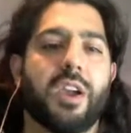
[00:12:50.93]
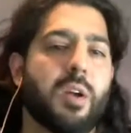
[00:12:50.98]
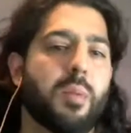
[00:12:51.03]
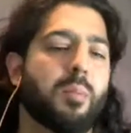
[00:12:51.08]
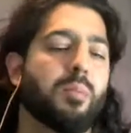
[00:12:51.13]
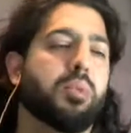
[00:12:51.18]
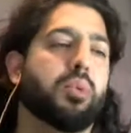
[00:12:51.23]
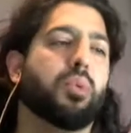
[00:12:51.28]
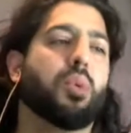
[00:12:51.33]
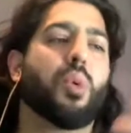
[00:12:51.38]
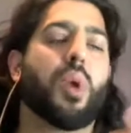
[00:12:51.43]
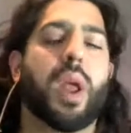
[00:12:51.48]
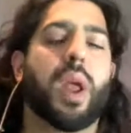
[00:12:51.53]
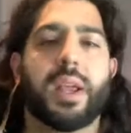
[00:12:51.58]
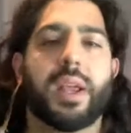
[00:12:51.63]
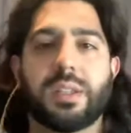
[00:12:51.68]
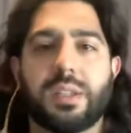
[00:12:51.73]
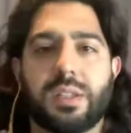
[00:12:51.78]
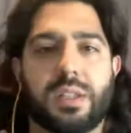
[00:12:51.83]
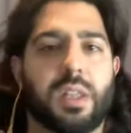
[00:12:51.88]

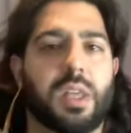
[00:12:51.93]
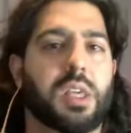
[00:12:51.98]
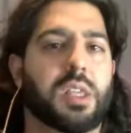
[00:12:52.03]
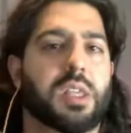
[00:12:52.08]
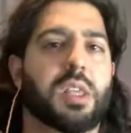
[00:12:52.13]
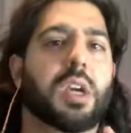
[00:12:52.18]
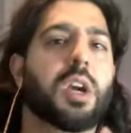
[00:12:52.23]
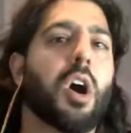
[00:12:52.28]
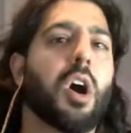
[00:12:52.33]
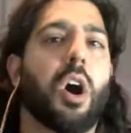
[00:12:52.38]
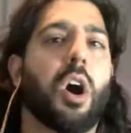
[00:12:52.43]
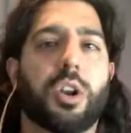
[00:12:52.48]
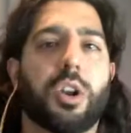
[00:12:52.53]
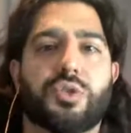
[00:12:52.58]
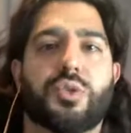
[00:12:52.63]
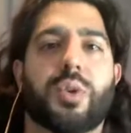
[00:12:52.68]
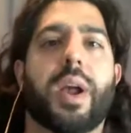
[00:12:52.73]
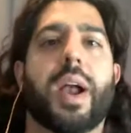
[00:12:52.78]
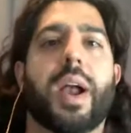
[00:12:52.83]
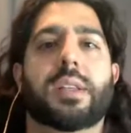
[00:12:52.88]
breaks the
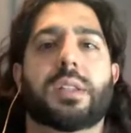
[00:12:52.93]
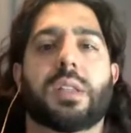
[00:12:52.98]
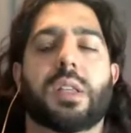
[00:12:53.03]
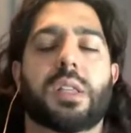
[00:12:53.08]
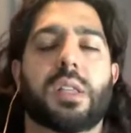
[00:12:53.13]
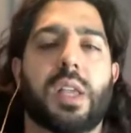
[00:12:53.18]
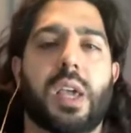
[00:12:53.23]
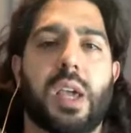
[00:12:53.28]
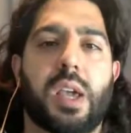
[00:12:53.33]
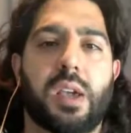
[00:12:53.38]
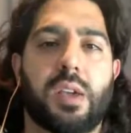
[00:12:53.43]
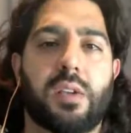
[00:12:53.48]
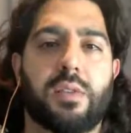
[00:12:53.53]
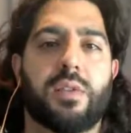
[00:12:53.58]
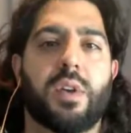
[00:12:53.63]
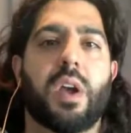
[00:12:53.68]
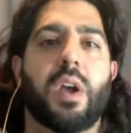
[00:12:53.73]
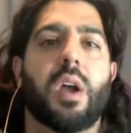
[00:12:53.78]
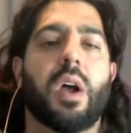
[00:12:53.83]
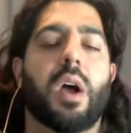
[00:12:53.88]
contracts that they've
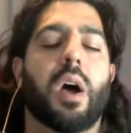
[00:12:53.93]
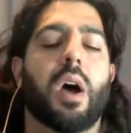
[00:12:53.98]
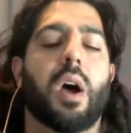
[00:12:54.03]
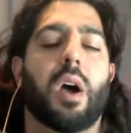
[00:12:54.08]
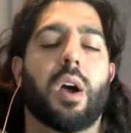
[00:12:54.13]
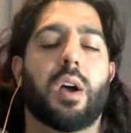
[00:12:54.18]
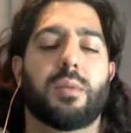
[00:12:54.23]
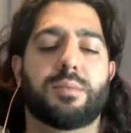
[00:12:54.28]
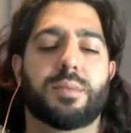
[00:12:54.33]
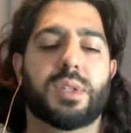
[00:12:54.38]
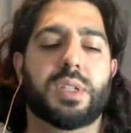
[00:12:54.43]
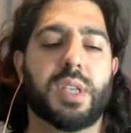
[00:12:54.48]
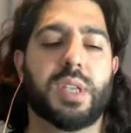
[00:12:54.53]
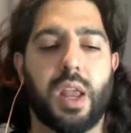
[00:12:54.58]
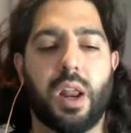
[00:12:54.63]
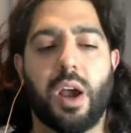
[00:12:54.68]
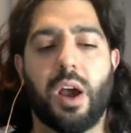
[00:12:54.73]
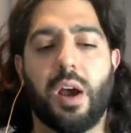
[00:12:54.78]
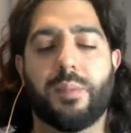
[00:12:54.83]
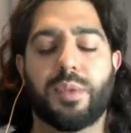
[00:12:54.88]
set
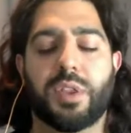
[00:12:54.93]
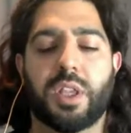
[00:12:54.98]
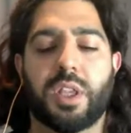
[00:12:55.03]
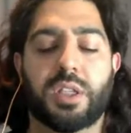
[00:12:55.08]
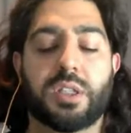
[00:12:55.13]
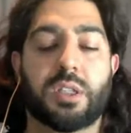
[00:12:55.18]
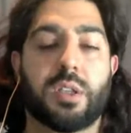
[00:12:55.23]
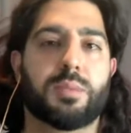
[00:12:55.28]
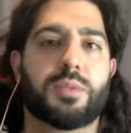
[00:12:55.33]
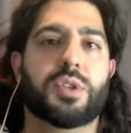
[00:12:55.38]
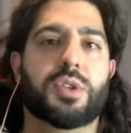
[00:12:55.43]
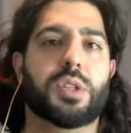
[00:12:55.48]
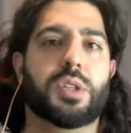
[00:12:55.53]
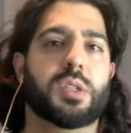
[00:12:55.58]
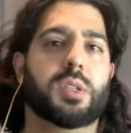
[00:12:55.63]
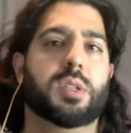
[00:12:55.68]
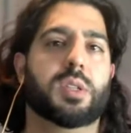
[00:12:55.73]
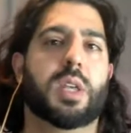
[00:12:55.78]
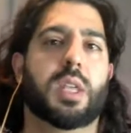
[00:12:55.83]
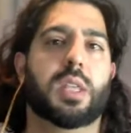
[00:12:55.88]
up and the
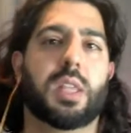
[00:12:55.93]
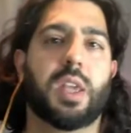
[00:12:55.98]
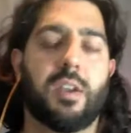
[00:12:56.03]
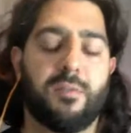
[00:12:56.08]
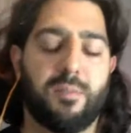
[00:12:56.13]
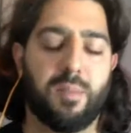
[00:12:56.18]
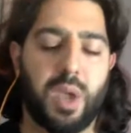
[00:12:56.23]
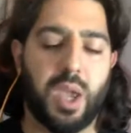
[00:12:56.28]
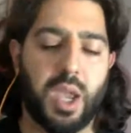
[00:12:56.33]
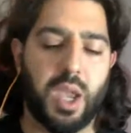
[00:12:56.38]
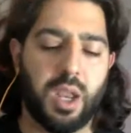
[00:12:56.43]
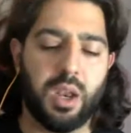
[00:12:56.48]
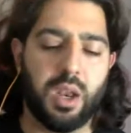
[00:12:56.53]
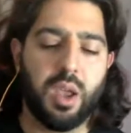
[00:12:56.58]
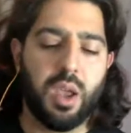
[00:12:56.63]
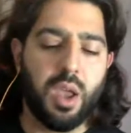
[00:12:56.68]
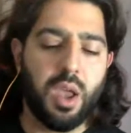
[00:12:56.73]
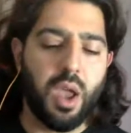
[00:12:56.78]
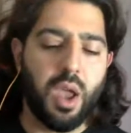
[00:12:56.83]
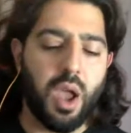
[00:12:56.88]
assumptions that they've made.
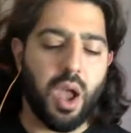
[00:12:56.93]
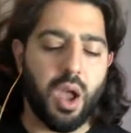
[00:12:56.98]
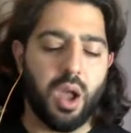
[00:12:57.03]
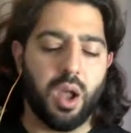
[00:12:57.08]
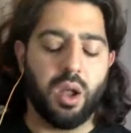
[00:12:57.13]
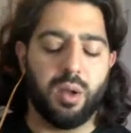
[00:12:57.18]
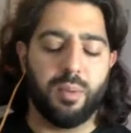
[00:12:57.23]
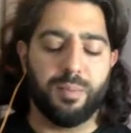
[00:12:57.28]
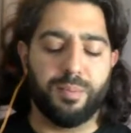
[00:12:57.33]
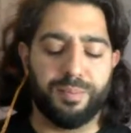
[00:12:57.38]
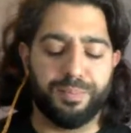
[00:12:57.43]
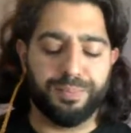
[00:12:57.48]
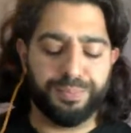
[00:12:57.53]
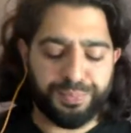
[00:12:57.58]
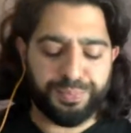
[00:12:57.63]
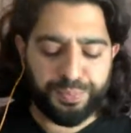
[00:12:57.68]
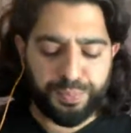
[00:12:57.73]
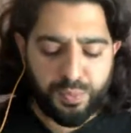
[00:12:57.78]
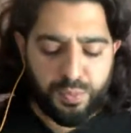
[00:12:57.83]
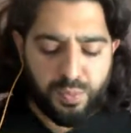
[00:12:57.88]
And
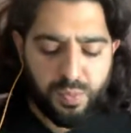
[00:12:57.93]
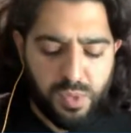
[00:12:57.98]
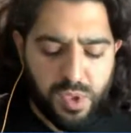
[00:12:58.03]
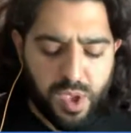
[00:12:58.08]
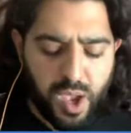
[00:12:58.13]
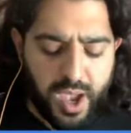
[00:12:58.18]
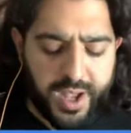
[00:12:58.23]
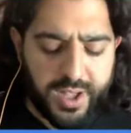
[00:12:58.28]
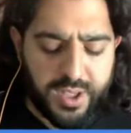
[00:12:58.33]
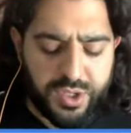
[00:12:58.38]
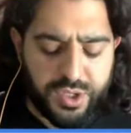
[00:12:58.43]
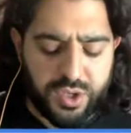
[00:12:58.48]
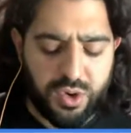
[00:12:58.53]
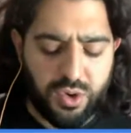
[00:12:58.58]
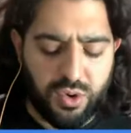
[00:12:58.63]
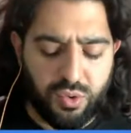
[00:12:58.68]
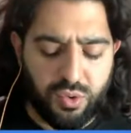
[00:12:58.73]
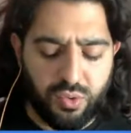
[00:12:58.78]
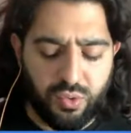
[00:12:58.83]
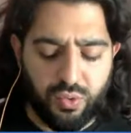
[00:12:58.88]

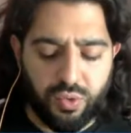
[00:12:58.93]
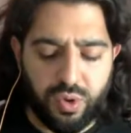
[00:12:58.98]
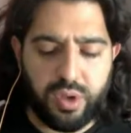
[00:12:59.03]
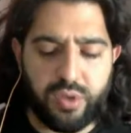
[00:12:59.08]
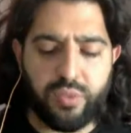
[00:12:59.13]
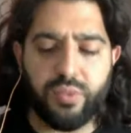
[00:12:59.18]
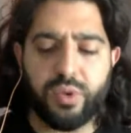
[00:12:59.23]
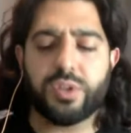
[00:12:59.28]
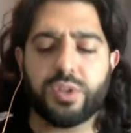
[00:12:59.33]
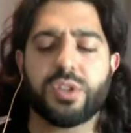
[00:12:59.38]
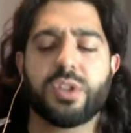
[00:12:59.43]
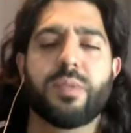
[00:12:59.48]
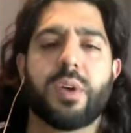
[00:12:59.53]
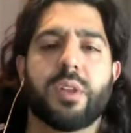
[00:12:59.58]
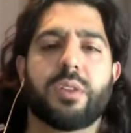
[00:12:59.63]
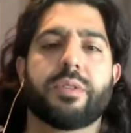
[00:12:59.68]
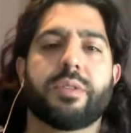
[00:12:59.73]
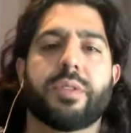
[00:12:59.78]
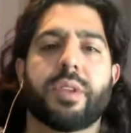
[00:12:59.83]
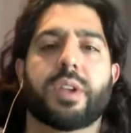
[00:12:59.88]
so what are some other
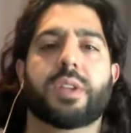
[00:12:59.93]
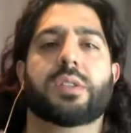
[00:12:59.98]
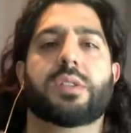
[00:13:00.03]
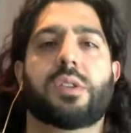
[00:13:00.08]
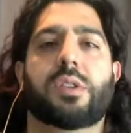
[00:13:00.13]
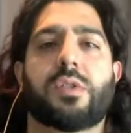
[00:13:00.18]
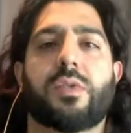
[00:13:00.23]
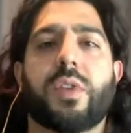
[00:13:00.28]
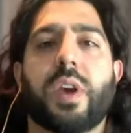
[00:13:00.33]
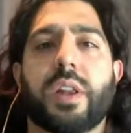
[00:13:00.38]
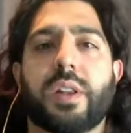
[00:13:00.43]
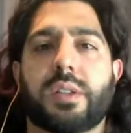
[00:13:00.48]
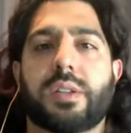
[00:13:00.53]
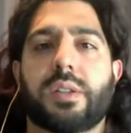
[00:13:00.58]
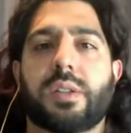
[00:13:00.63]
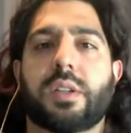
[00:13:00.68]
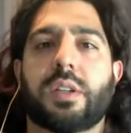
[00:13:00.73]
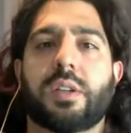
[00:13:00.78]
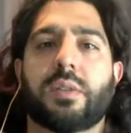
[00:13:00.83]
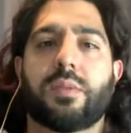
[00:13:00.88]
things that you've kind of
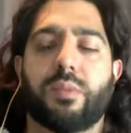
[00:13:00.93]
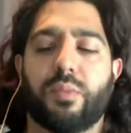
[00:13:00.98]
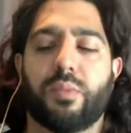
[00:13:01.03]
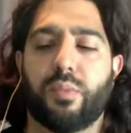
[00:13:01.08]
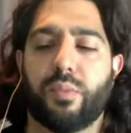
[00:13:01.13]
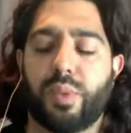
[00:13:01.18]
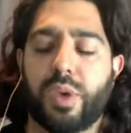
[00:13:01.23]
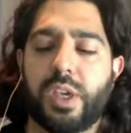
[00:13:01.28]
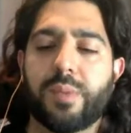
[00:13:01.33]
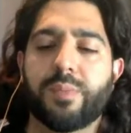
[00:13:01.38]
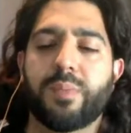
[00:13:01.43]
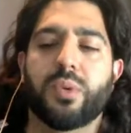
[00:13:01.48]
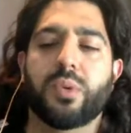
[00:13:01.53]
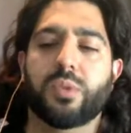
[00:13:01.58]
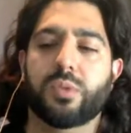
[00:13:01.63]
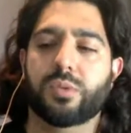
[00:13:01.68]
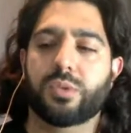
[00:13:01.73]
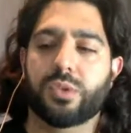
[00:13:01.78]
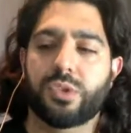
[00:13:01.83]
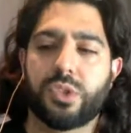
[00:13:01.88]
seen
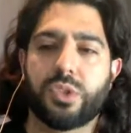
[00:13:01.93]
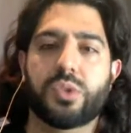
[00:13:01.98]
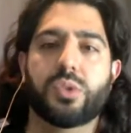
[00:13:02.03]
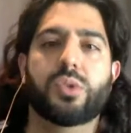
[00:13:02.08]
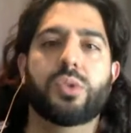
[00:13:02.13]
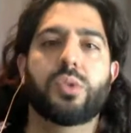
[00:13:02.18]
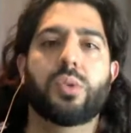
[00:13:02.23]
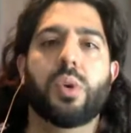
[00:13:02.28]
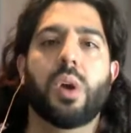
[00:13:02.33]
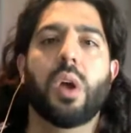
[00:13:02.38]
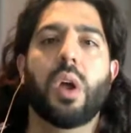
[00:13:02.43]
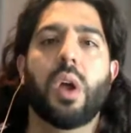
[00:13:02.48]
people do?